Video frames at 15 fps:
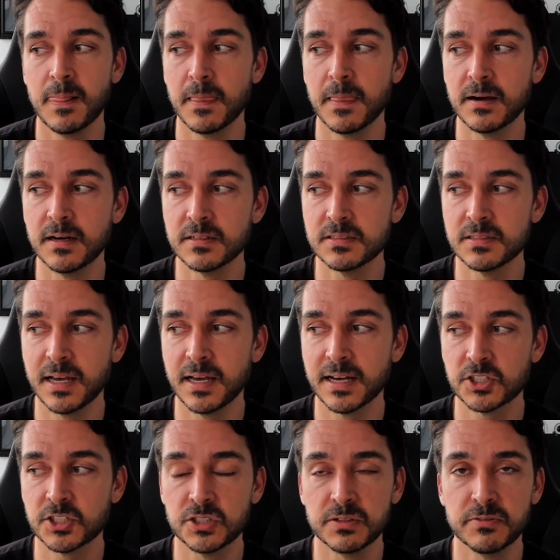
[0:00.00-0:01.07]
to
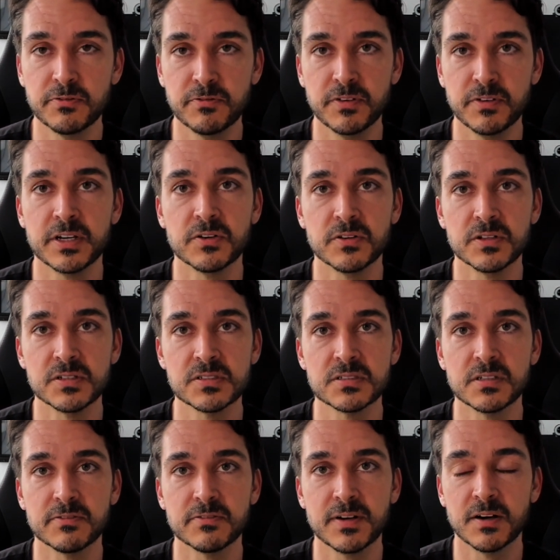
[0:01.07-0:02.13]
actually figure this
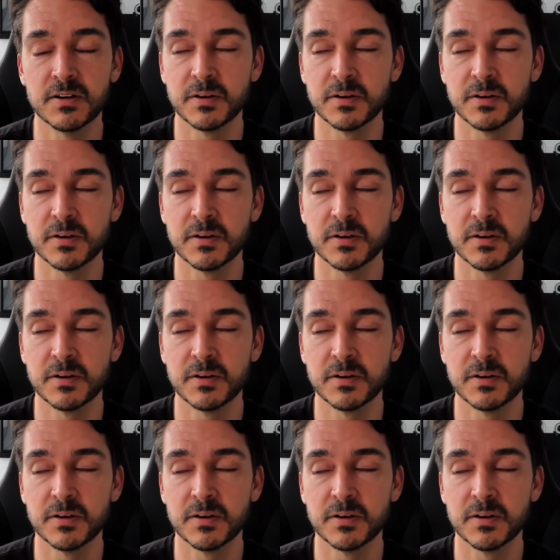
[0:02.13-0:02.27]
stuff out.